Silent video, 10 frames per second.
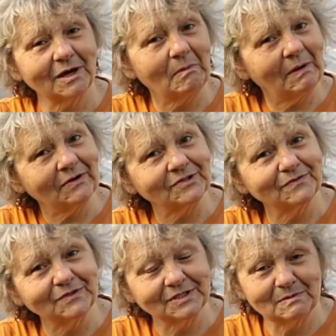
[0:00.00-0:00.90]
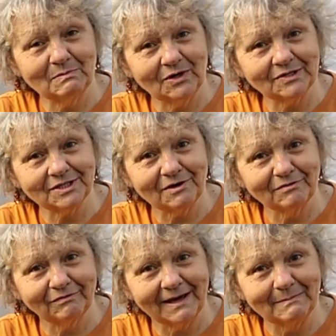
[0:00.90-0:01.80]
are part of the tomato
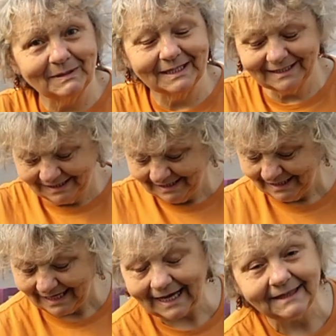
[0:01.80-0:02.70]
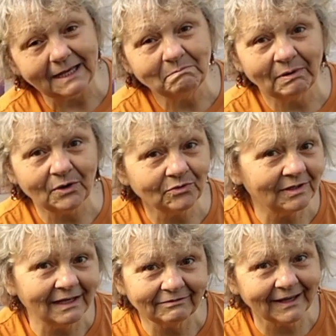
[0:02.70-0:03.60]
family and they both
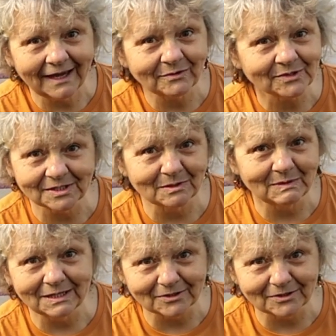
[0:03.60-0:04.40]
love calcium in the